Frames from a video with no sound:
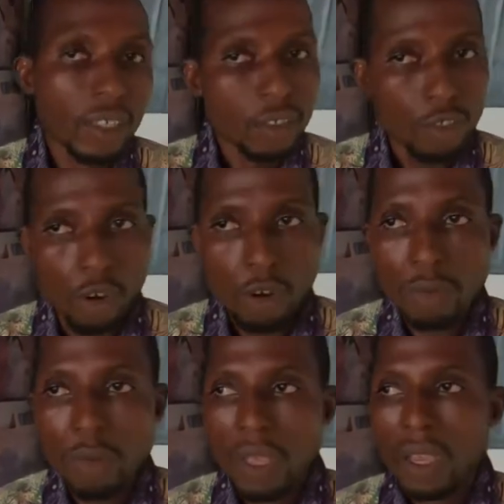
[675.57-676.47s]
So,
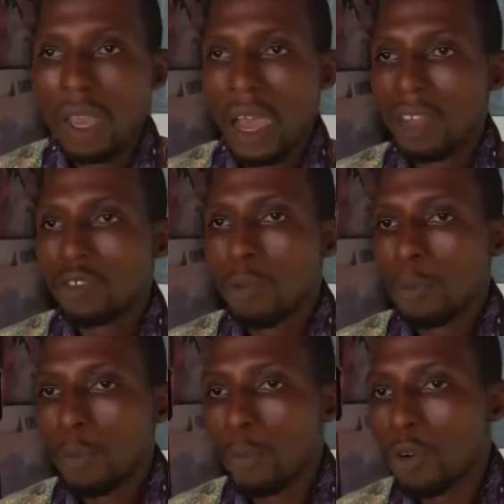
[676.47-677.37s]
and some
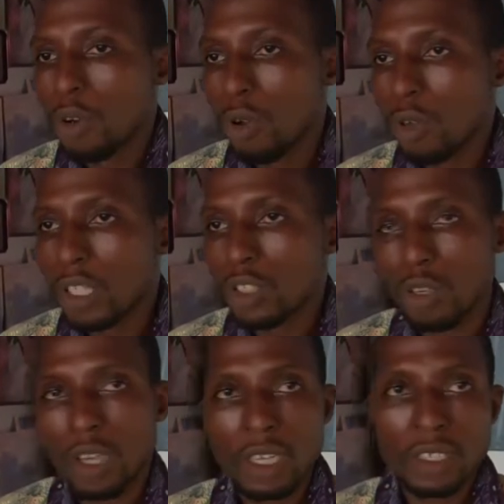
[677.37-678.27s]
people know this
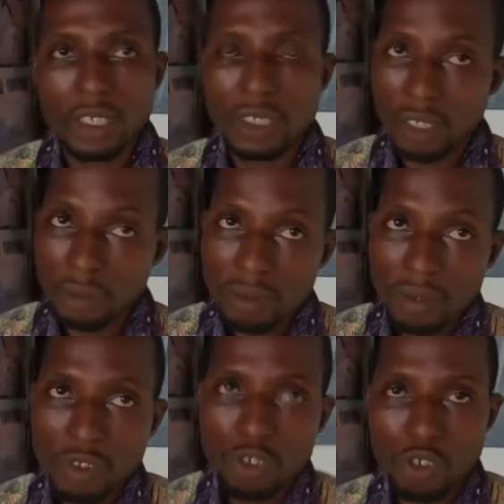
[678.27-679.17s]
organization
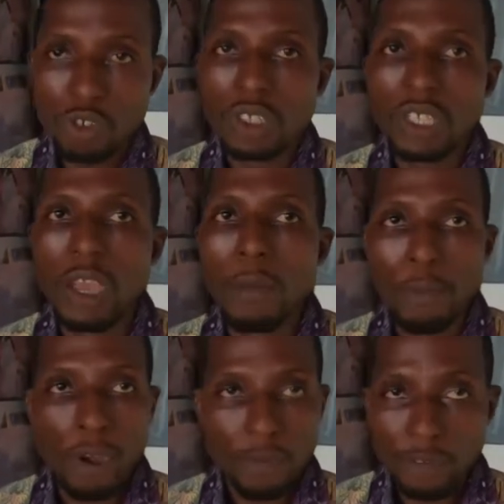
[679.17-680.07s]
through the
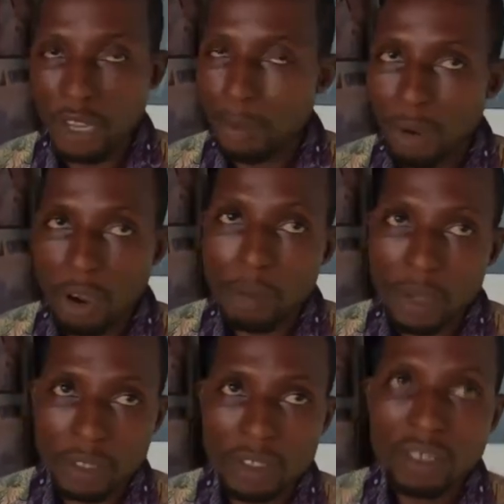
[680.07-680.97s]
free
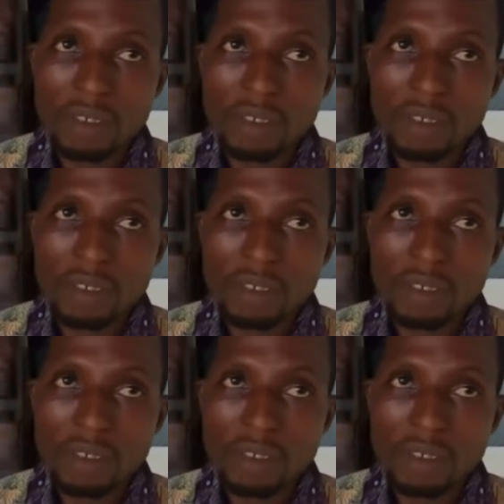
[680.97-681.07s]
empowerment.